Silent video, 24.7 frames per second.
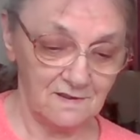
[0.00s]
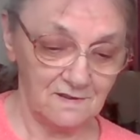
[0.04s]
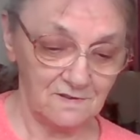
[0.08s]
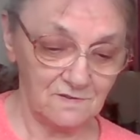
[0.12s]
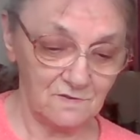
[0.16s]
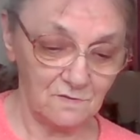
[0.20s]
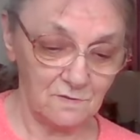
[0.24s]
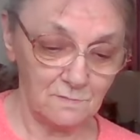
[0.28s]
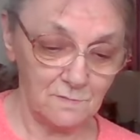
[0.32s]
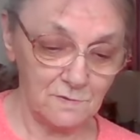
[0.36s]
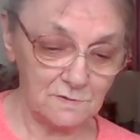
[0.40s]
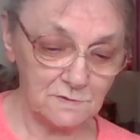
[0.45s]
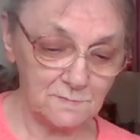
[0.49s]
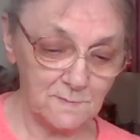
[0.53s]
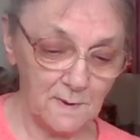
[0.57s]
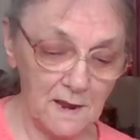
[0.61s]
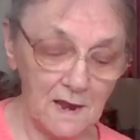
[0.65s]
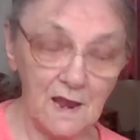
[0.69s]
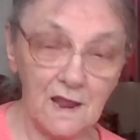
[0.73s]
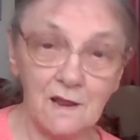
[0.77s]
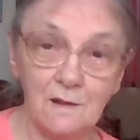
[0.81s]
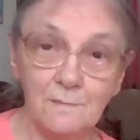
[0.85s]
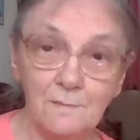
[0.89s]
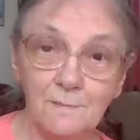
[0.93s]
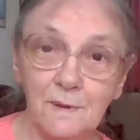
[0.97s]
So they must be a
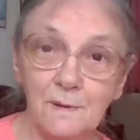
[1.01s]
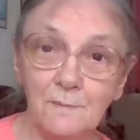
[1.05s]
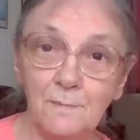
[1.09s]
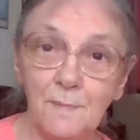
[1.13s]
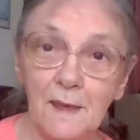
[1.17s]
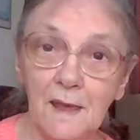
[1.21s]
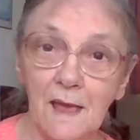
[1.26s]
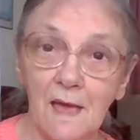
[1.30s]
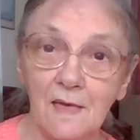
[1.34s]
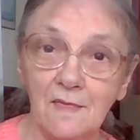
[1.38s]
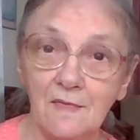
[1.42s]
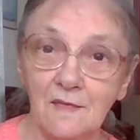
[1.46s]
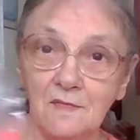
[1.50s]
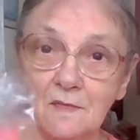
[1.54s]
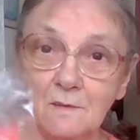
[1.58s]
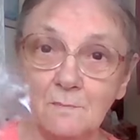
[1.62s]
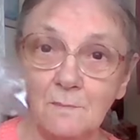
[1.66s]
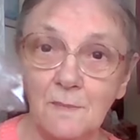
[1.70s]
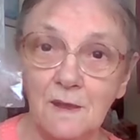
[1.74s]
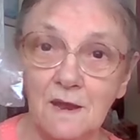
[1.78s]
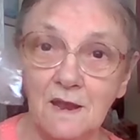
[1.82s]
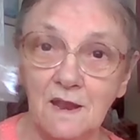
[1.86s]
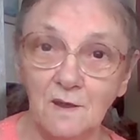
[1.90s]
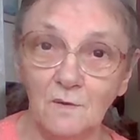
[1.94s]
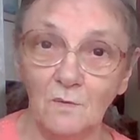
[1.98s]
little bit bigger than the
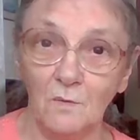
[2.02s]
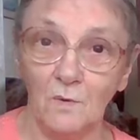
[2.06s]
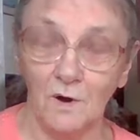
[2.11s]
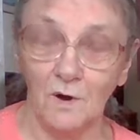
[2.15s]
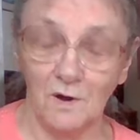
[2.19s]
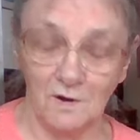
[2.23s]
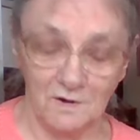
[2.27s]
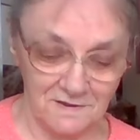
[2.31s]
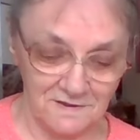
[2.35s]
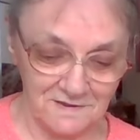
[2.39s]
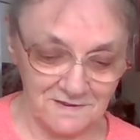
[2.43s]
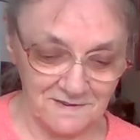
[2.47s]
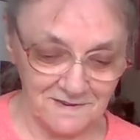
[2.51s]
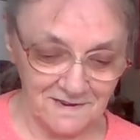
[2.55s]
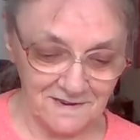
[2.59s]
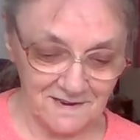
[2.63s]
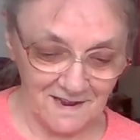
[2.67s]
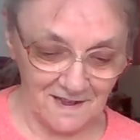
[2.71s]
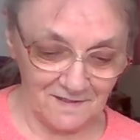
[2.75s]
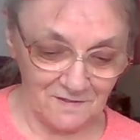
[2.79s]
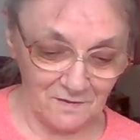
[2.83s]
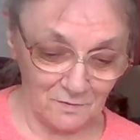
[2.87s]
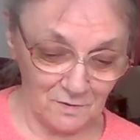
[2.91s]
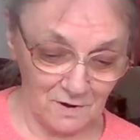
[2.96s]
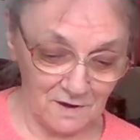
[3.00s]
mini ones.
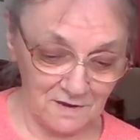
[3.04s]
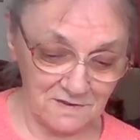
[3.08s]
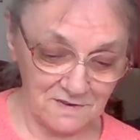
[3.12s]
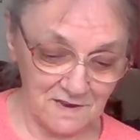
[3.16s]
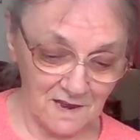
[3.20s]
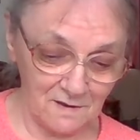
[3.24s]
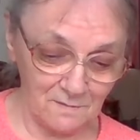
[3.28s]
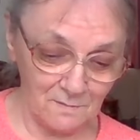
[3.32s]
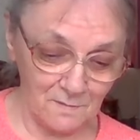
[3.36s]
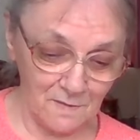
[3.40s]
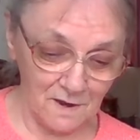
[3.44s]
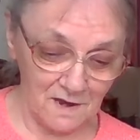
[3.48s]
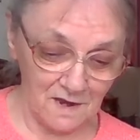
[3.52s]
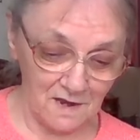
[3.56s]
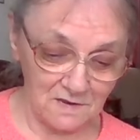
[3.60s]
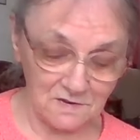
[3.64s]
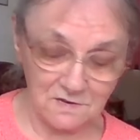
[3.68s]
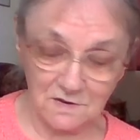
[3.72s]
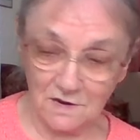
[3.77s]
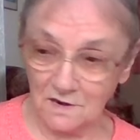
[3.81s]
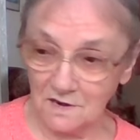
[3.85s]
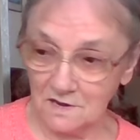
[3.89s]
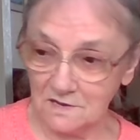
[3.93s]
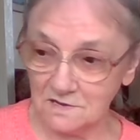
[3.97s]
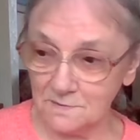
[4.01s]
I thought it said mini, it's
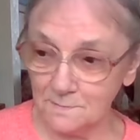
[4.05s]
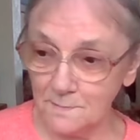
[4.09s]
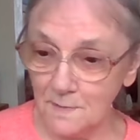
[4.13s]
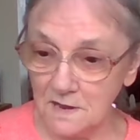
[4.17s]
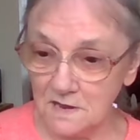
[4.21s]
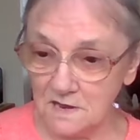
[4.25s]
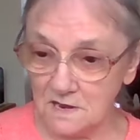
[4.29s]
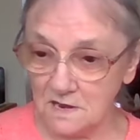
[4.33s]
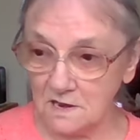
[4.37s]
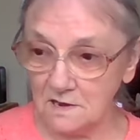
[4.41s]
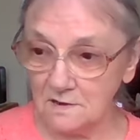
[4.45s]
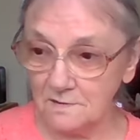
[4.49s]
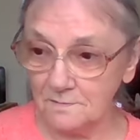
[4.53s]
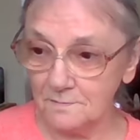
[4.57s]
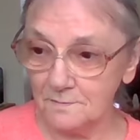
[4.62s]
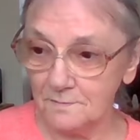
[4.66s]
not, it's midi.